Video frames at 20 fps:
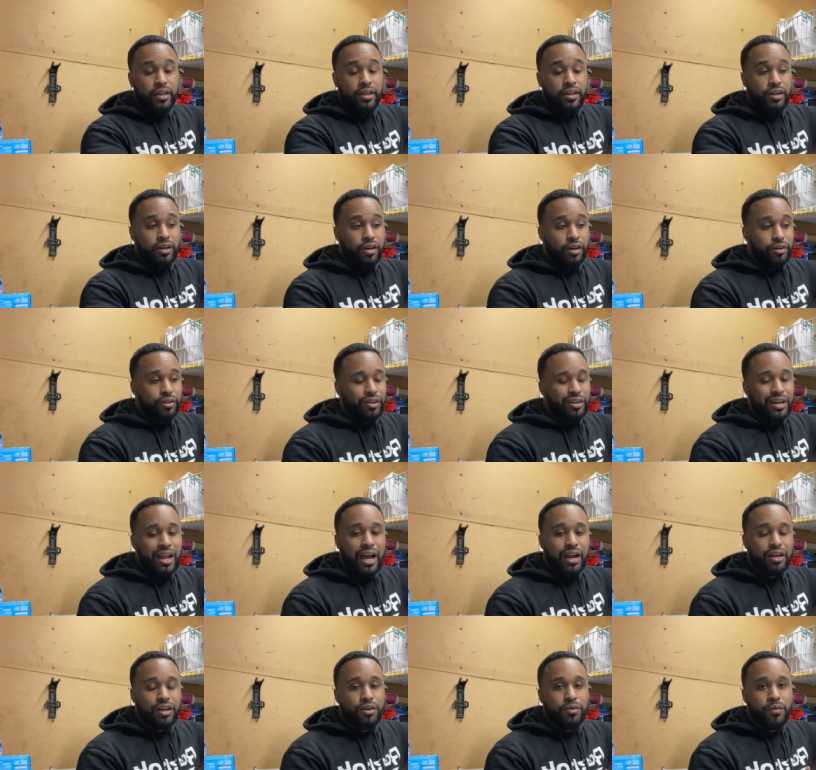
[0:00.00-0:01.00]
You're
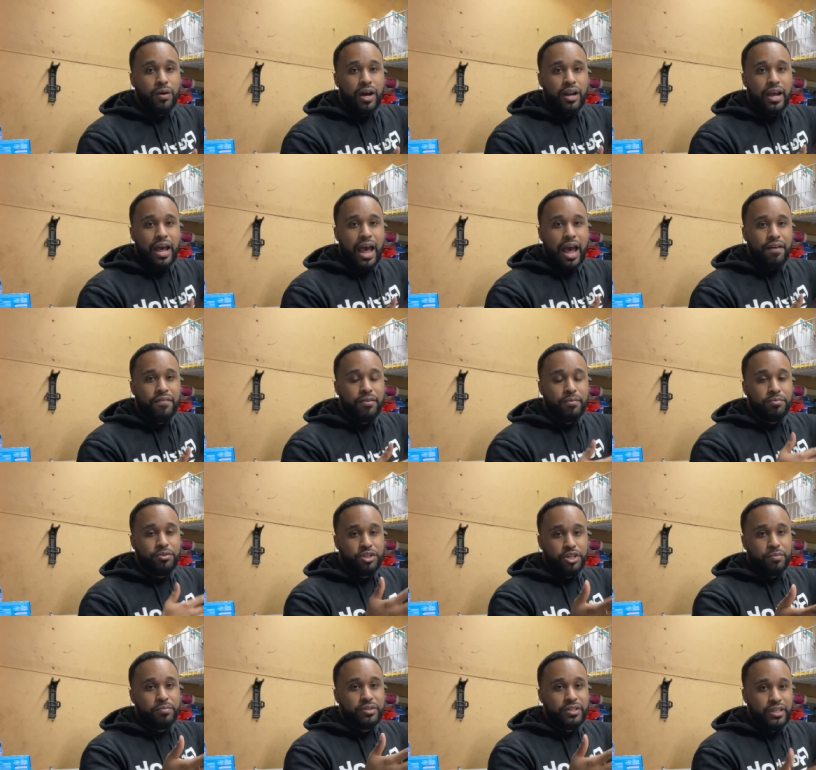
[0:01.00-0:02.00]
not gonna wanna have him
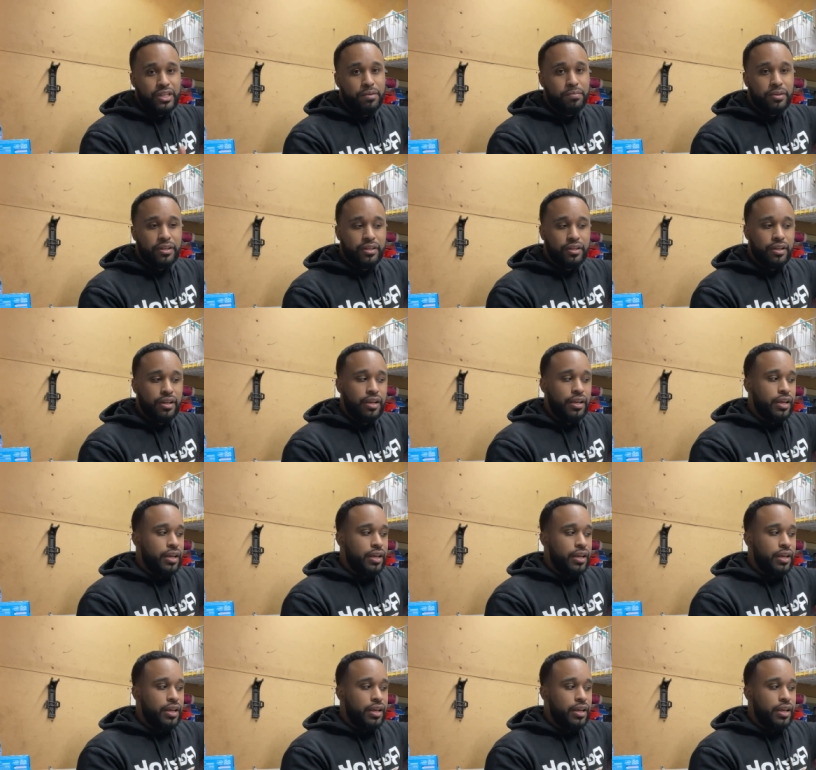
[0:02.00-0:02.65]
ship semen,